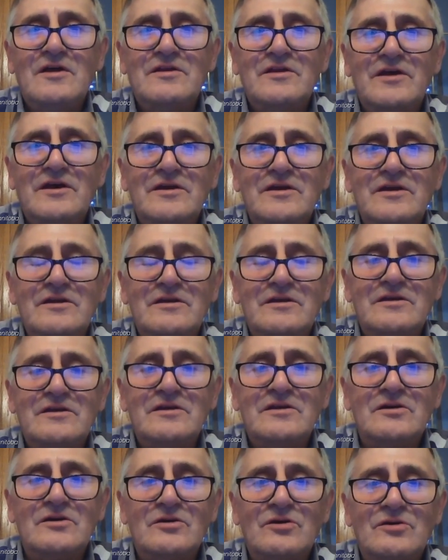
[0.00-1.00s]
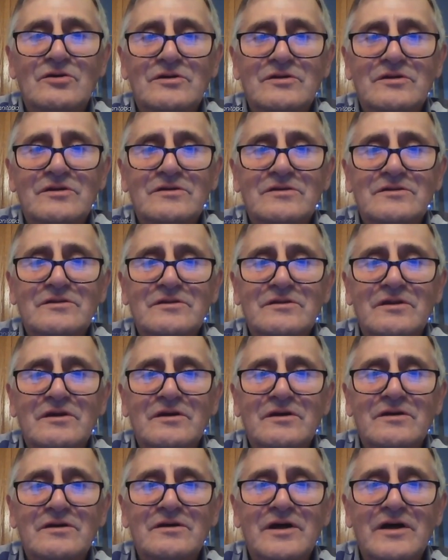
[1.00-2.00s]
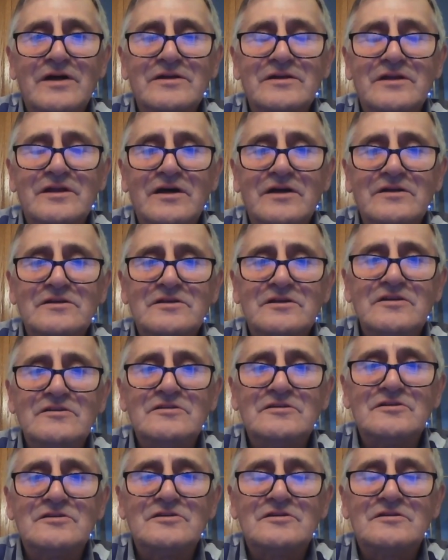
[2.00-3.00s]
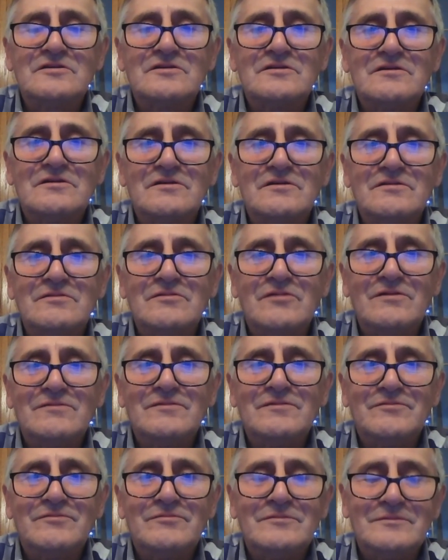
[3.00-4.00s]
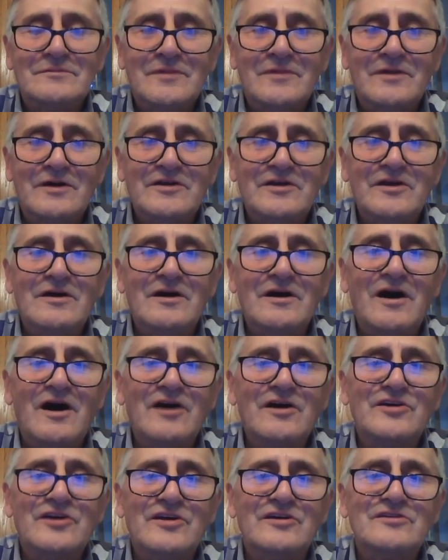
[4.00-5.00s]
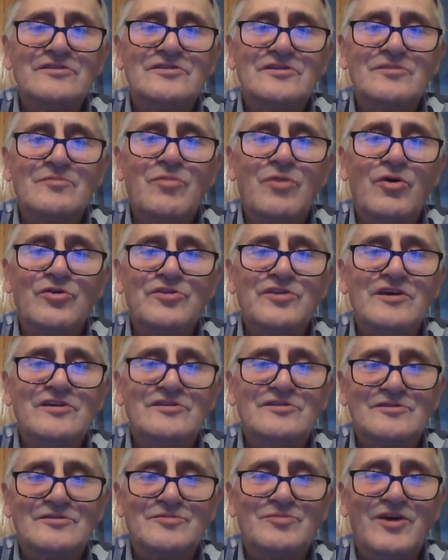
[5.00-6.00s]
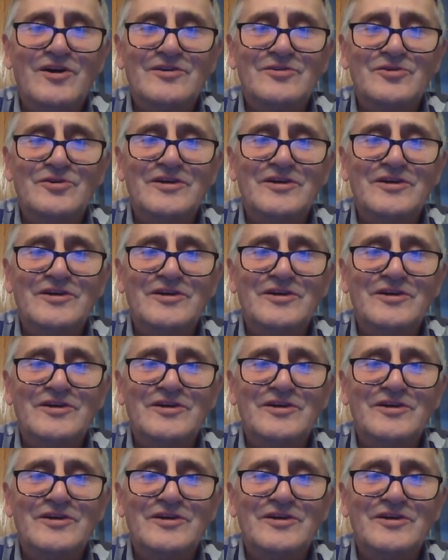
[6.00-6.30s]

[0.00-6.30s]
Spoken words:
They, you know, and teachers, like our kids are both teachers, by